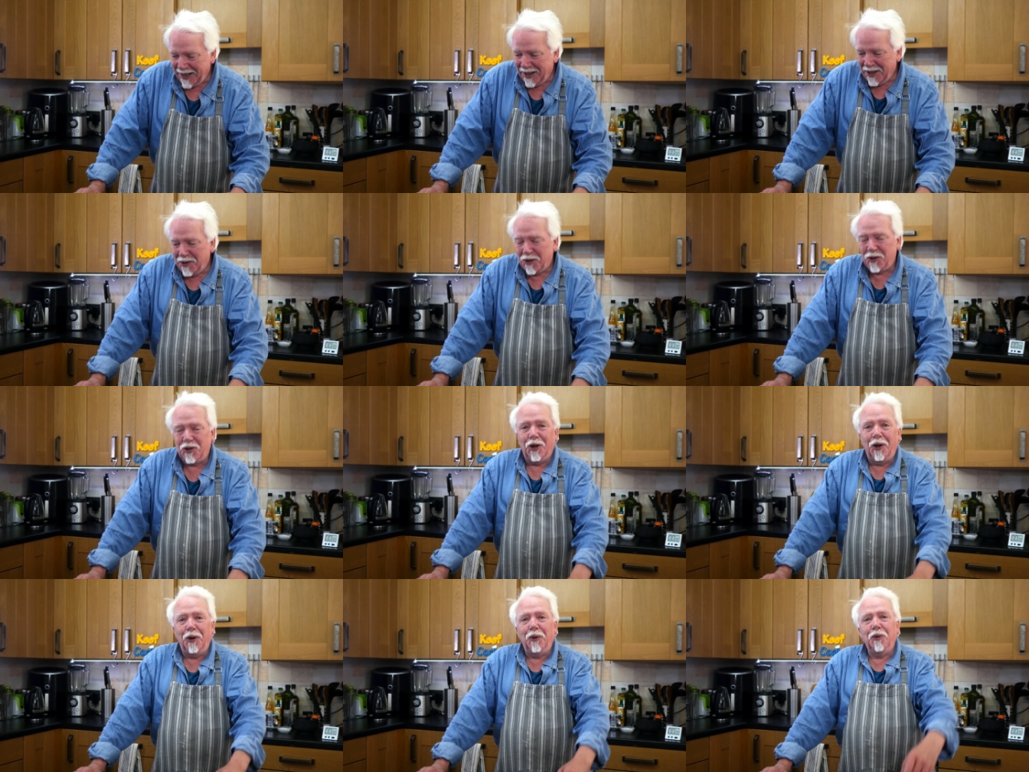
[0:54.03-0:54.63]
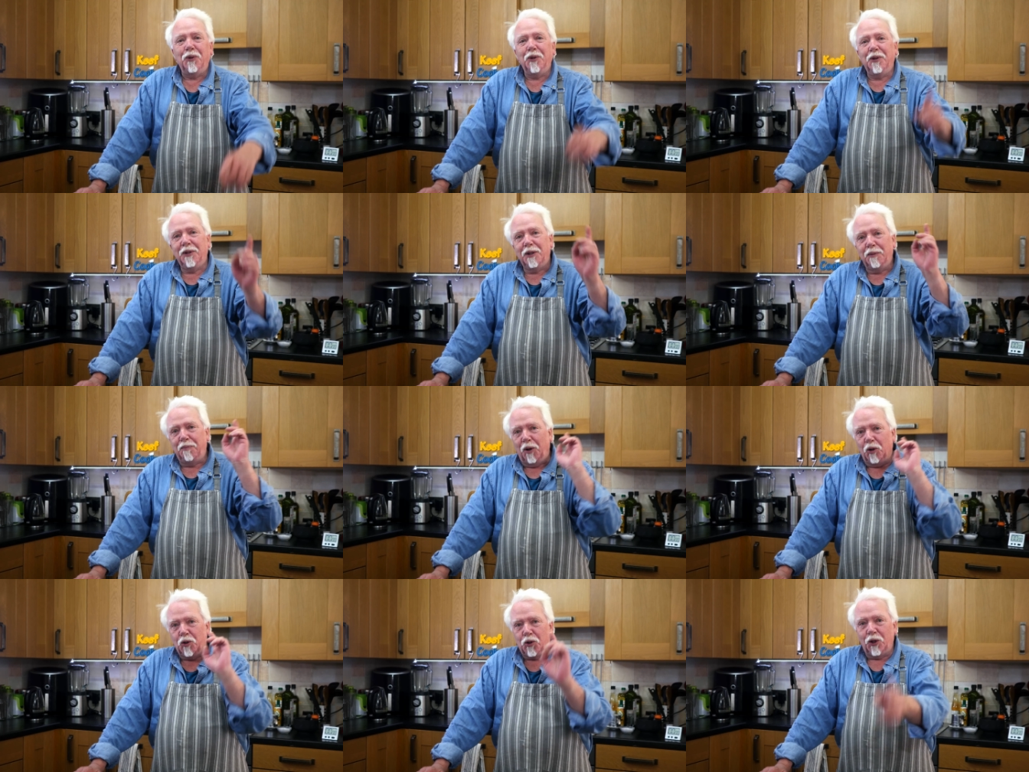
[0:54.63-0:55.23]
So the
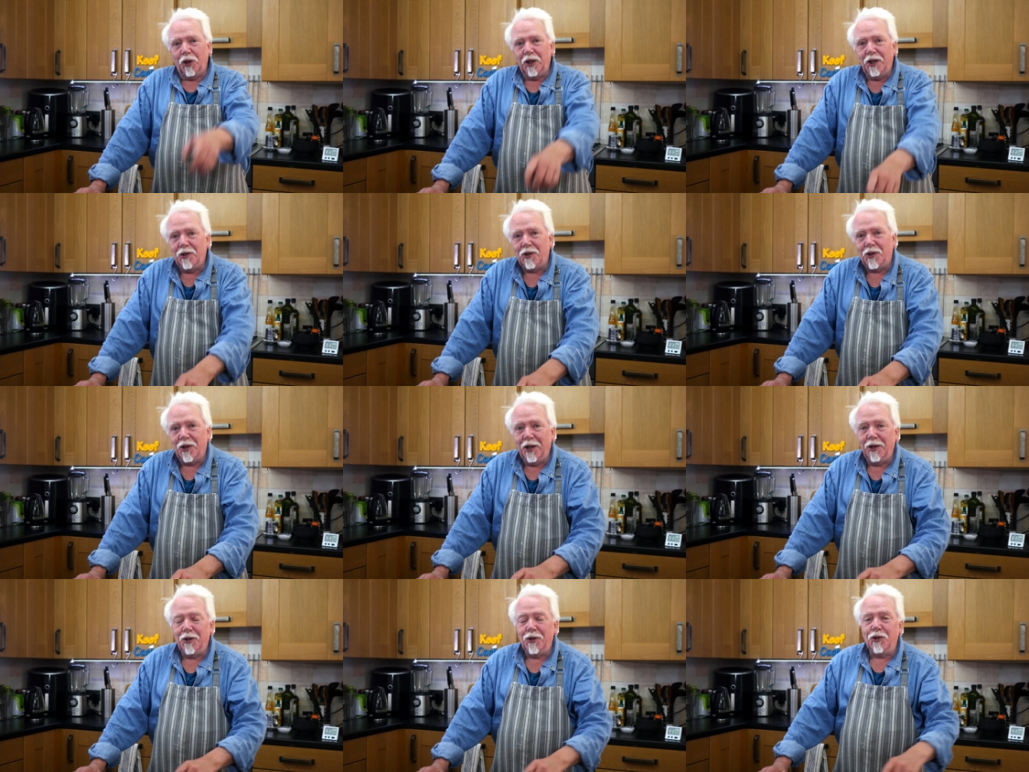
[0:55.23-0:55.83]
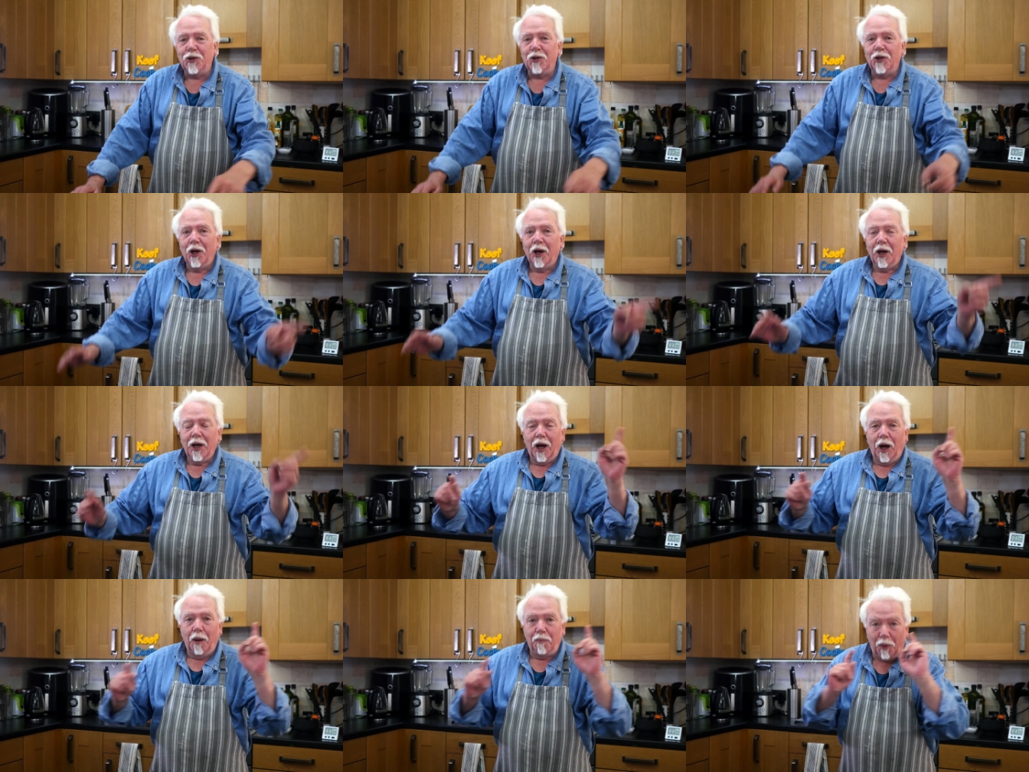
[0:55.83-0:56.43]
Potteries is
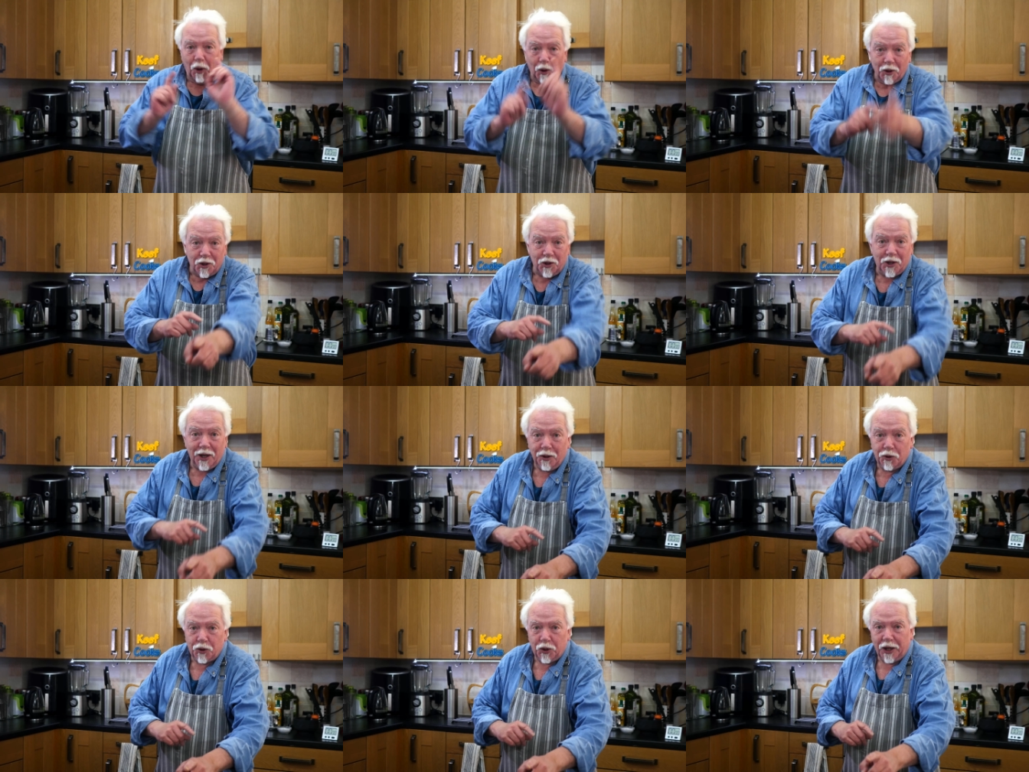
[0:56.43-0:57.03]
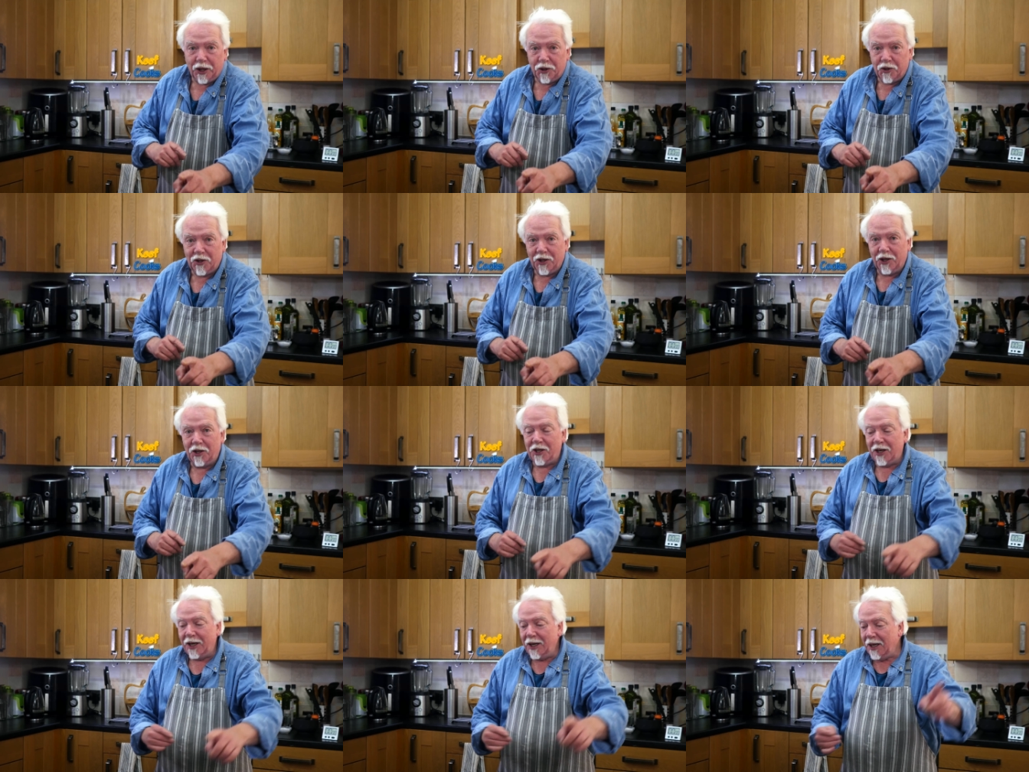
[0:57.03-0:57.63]
a polycentric
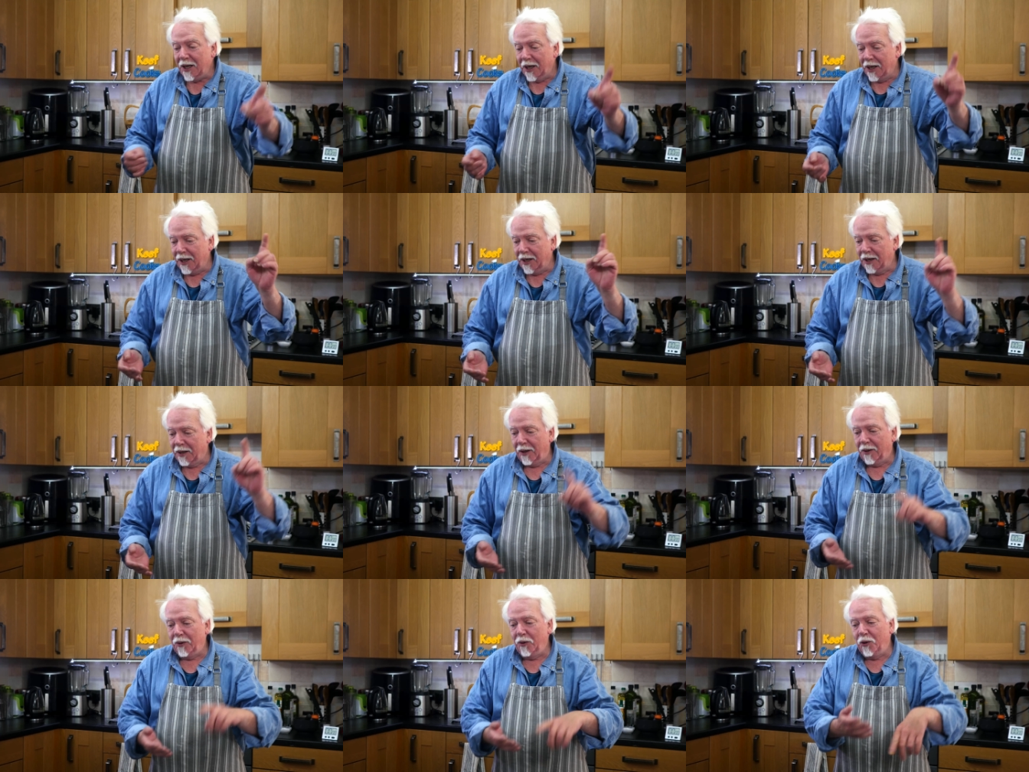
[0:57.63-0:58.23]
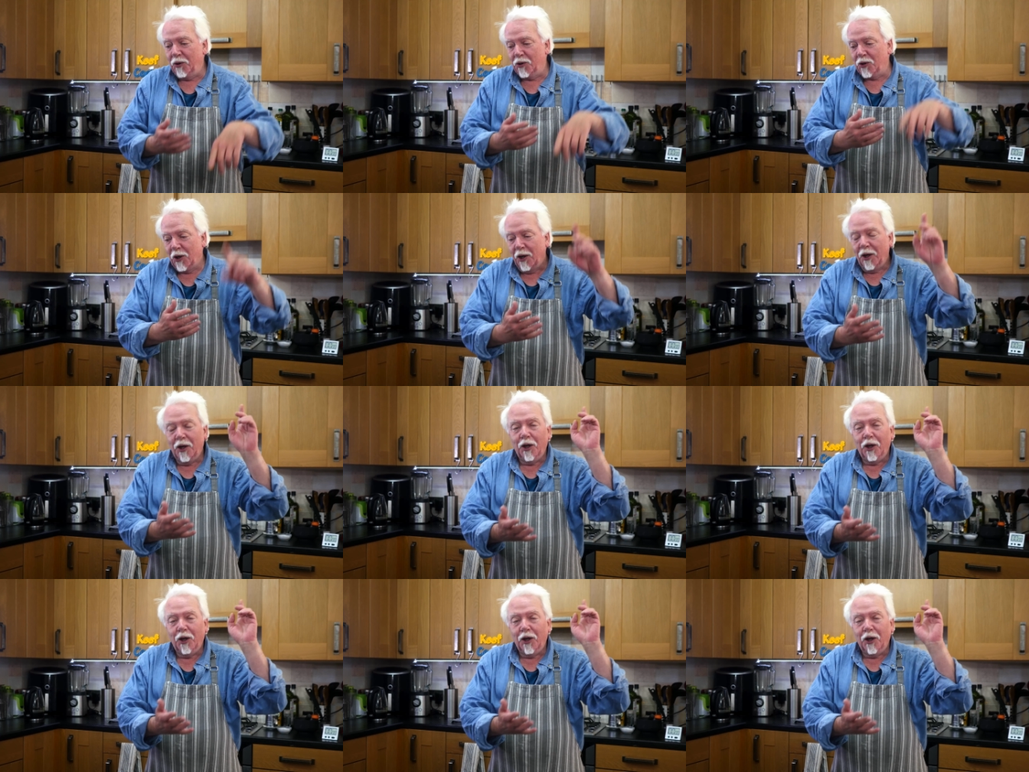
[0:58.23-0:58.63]
city. It includes